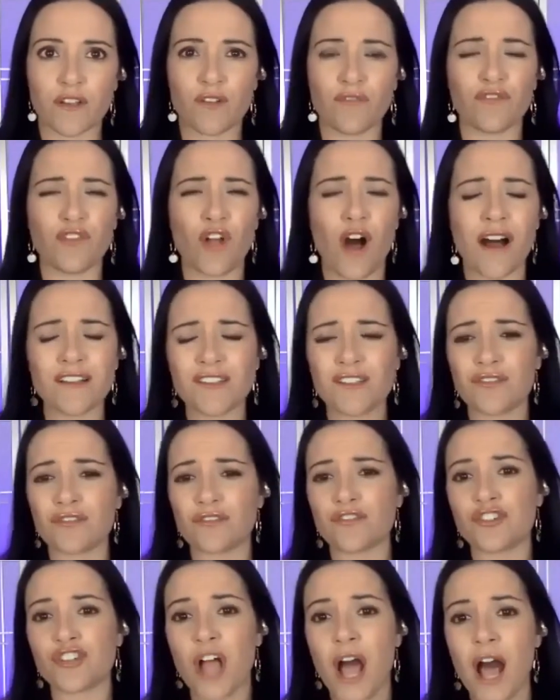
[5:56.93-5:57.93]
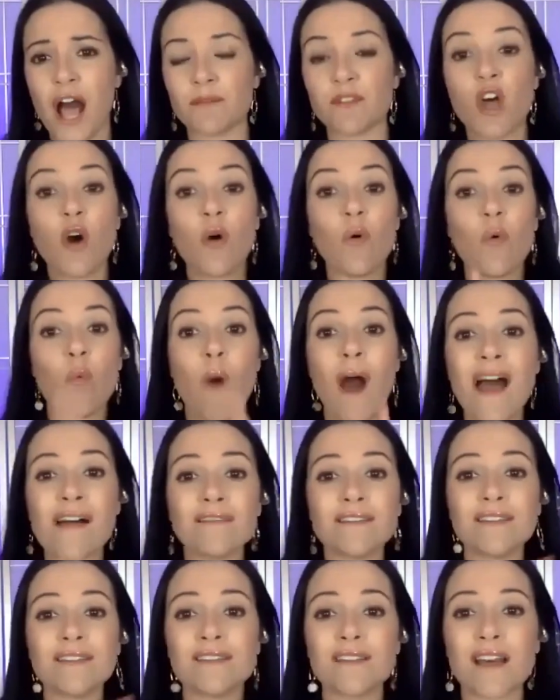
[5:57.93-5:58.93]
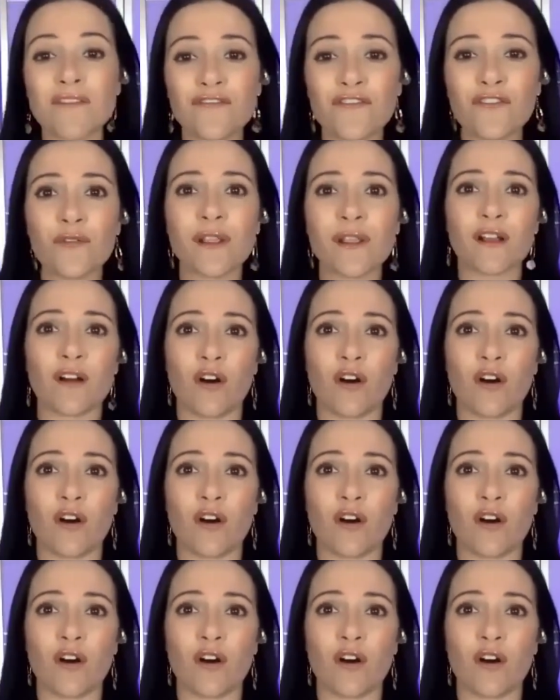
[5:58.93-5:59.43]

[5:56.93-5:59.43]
who've lost their jobs while suffering